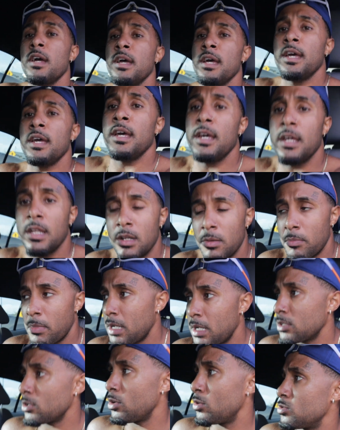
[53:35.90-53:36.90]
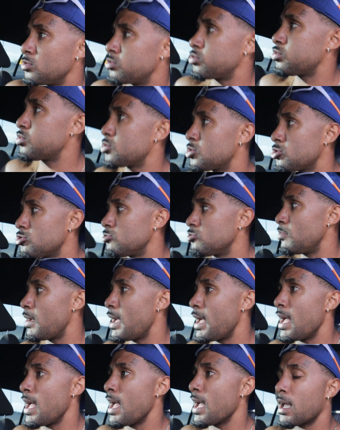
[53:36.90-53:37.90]
And I'm about to go
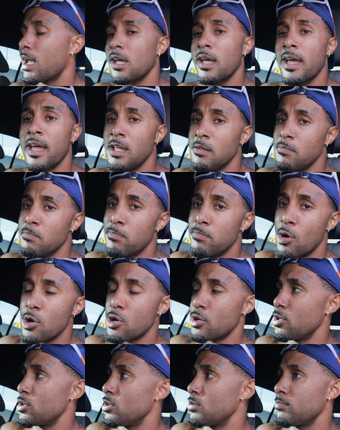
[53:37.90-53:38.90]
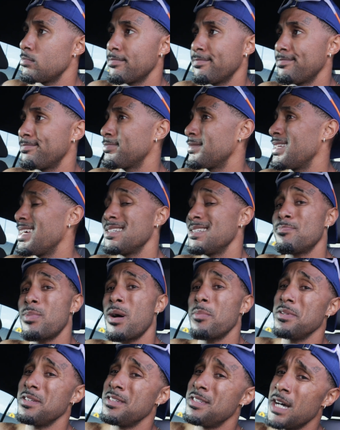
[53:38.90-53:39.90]
smack a burger,
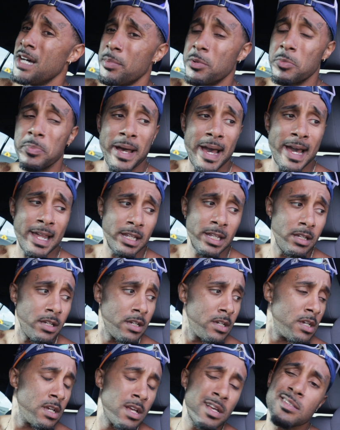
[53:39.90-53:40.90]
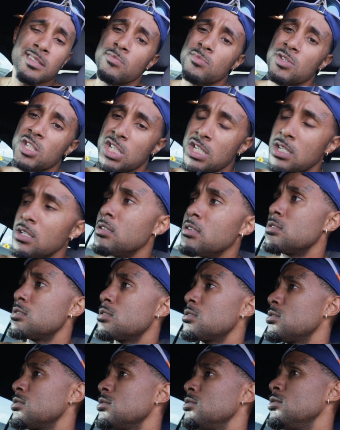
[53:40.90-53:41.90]
probably double patty, some
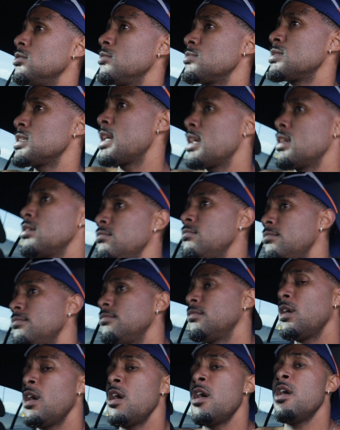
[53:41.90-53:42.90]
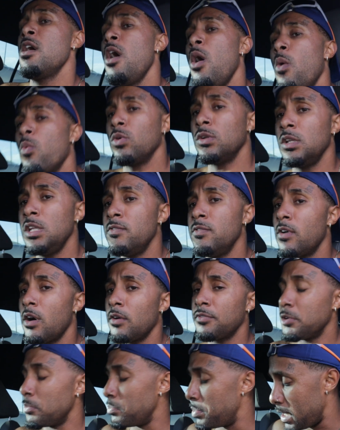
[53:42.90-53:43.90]
cheese, you know what I'm saying? We'll leave
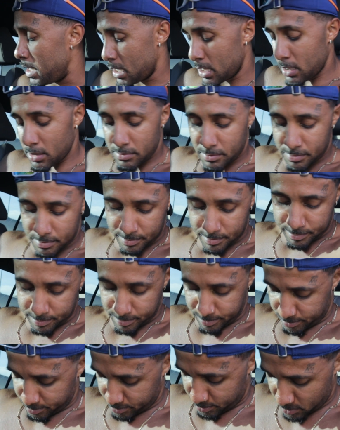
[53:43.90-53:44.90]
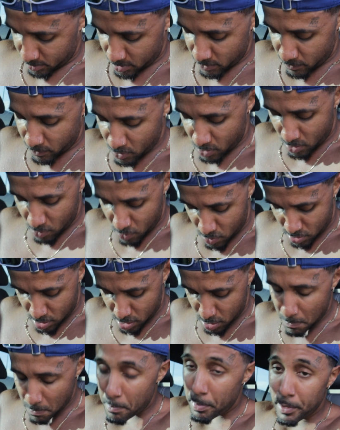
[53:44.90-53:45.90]
off the bacon, even though I want
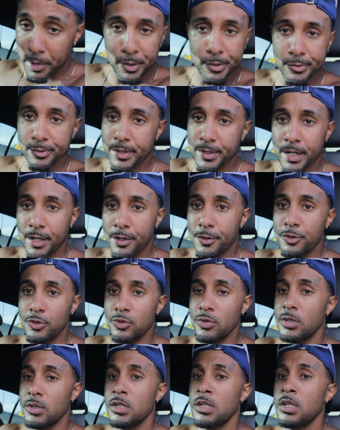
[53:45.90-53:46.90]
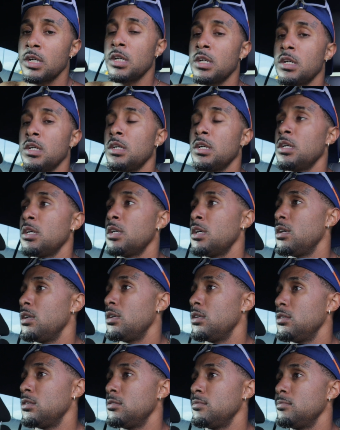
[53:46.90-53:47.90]
it, but we ain't gonna do it.
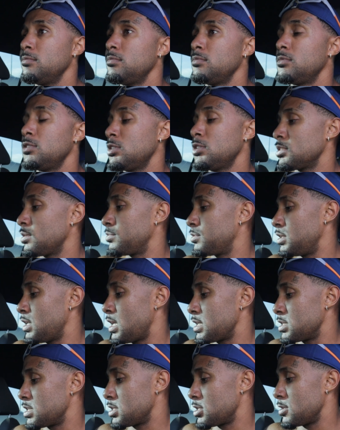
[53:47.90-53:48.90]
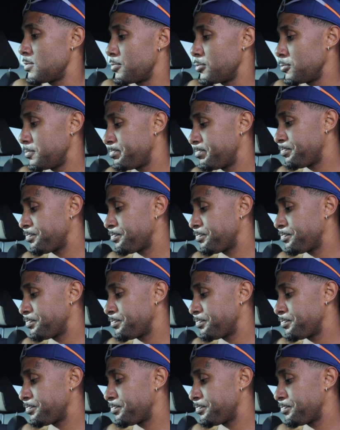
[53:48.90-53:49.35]
Just something nice and simple.